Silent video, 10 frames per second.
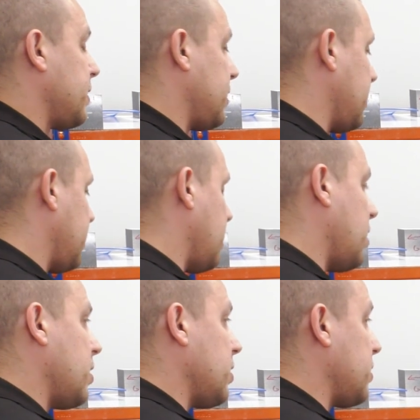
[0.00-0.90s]

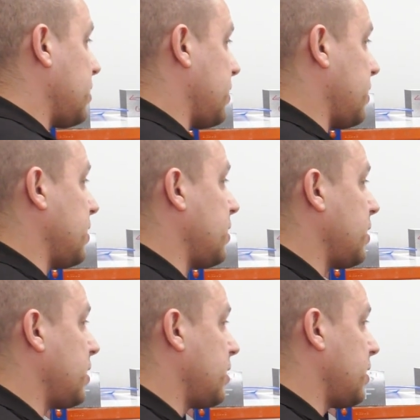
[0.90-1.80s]

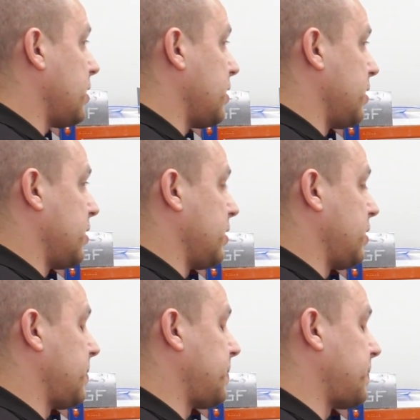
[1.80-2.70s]

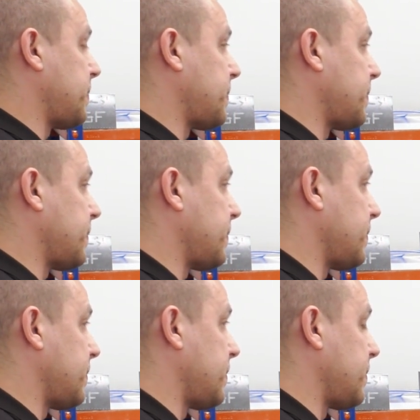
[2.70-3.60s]

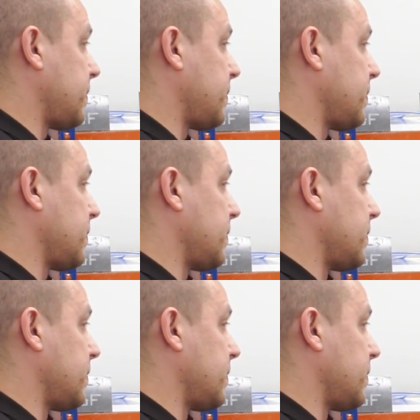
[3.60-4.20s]
[no speech]